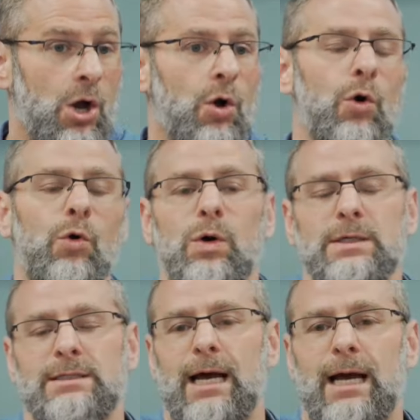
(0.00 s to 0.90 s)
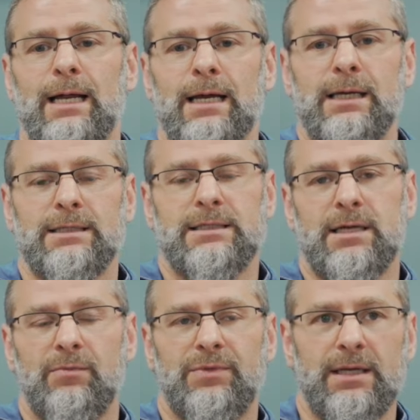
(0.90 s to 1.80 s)
or was that
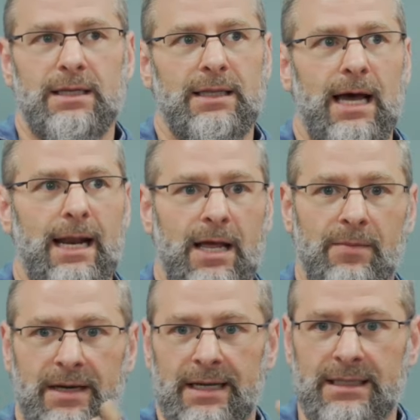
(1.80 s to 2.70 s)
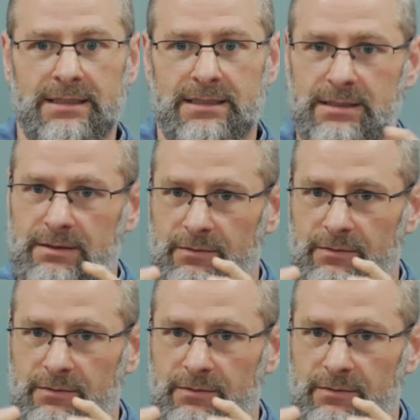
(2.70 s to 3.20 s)
something that emanates